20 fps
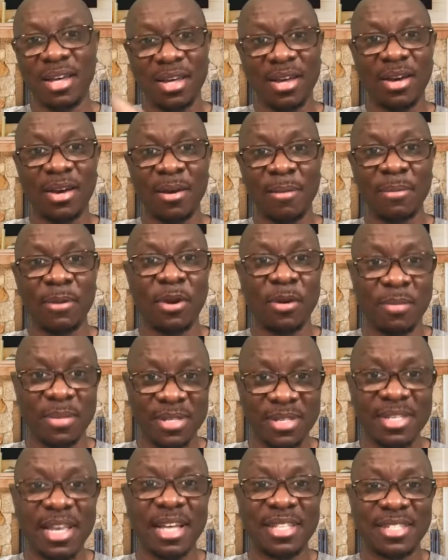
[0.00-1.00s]
upcoming
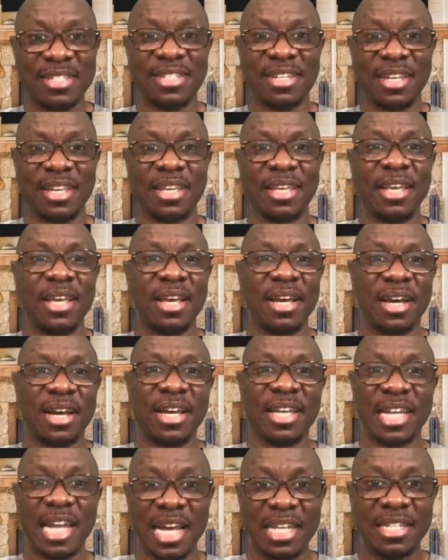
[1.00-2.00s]
Saturday.
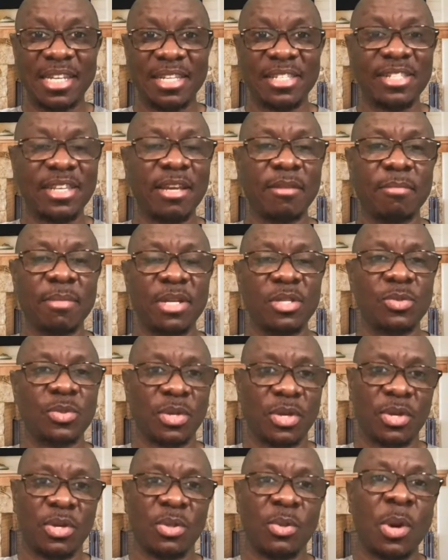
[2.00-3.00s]
In our next segment, we're
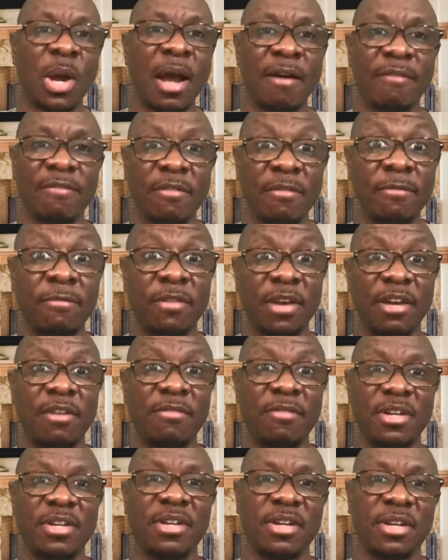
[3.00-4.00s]
going to have a very,
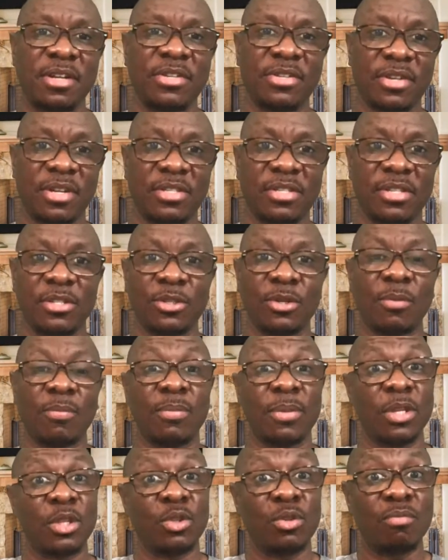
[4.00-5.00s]
very interesting
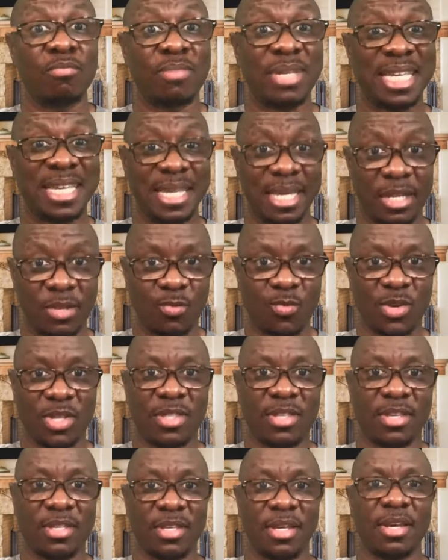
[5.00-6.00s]
topic to begin with
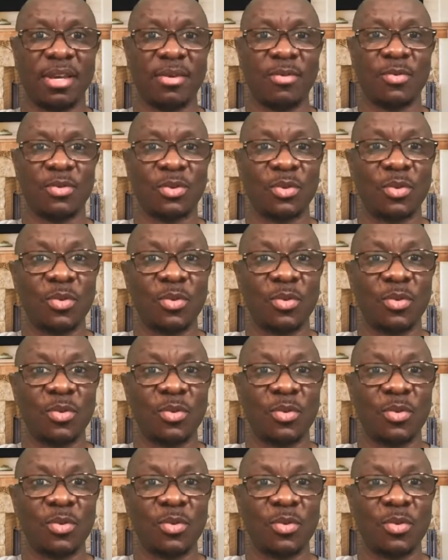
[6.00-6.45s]
the year. So